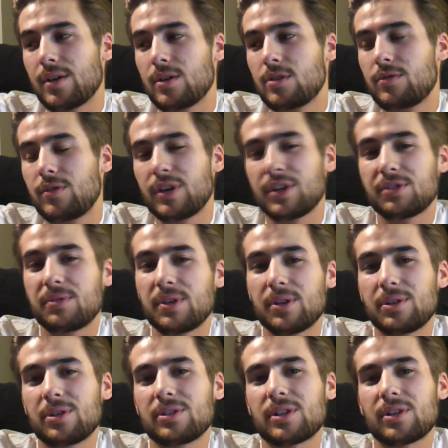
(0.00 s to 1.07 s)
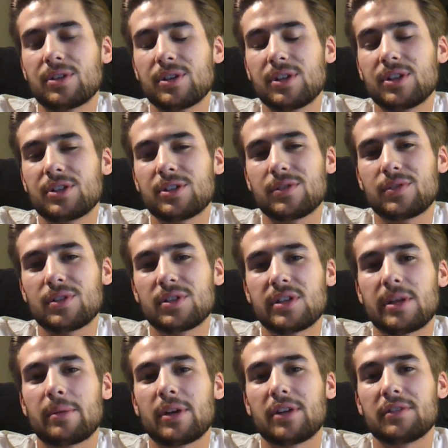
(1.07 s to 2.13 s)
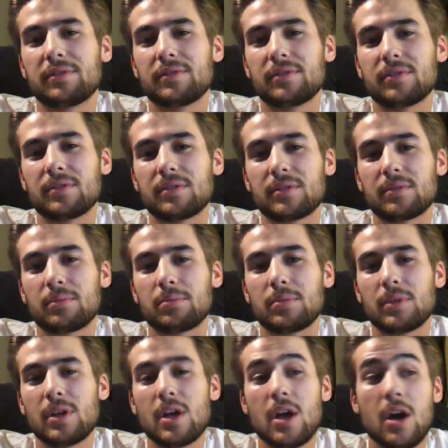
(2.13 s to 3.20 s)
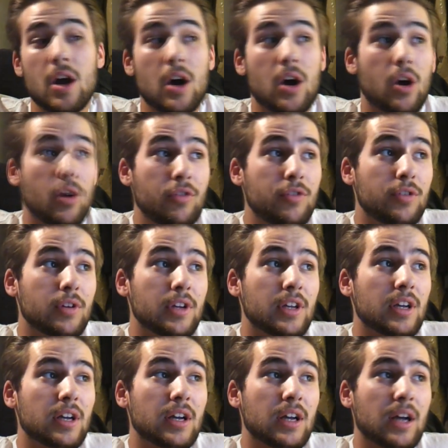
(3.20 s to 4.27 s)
Hopefully this video turns out good. This is the first time I haven't